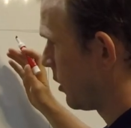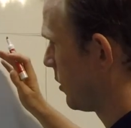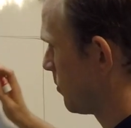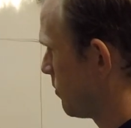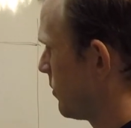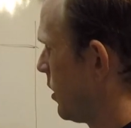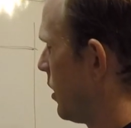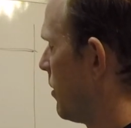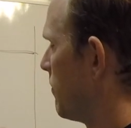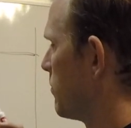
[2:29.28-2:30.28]
on the
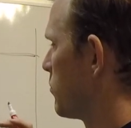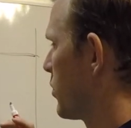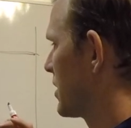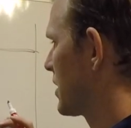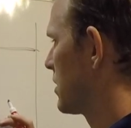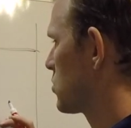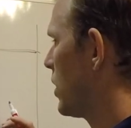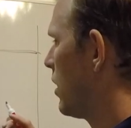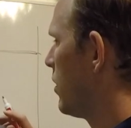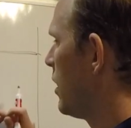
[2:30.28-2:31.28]
break side as
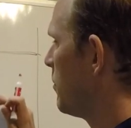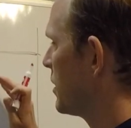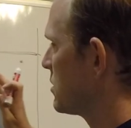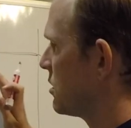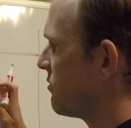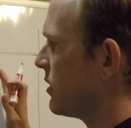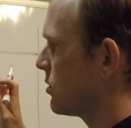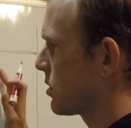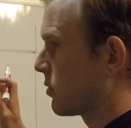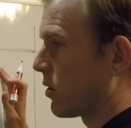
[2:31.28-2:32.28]
well, because the
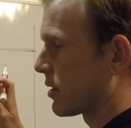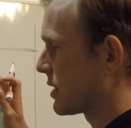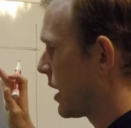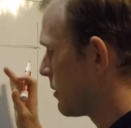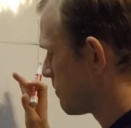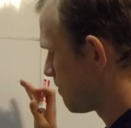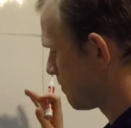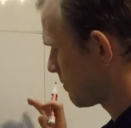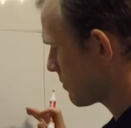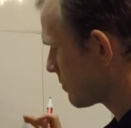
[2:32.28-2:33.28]
defender's on the wrong side.
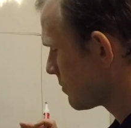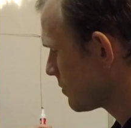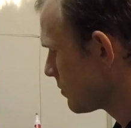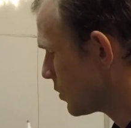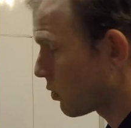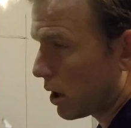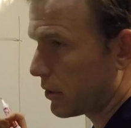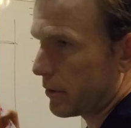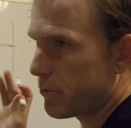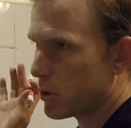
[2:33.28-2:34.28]
Or
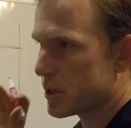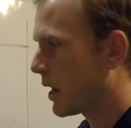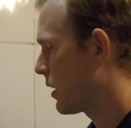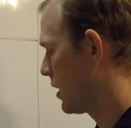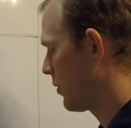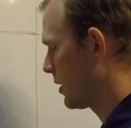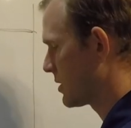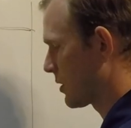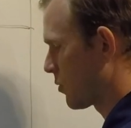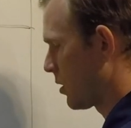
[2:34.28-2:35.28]
on the force side, anyway, it's
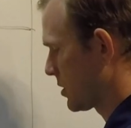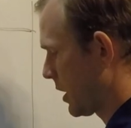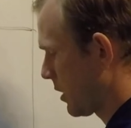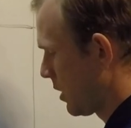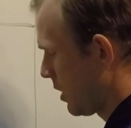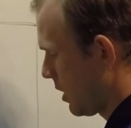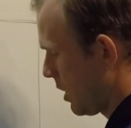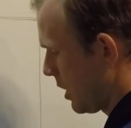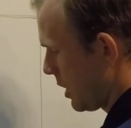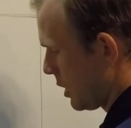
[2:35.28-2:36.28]
not the wrong side.
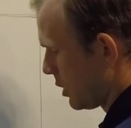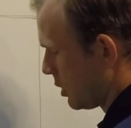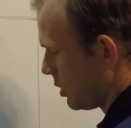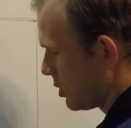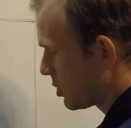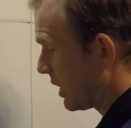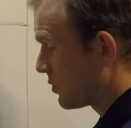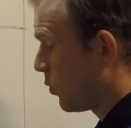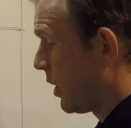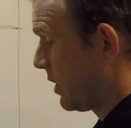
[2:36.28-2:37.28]
So
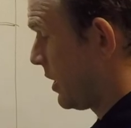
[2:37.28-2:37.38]
that's one, and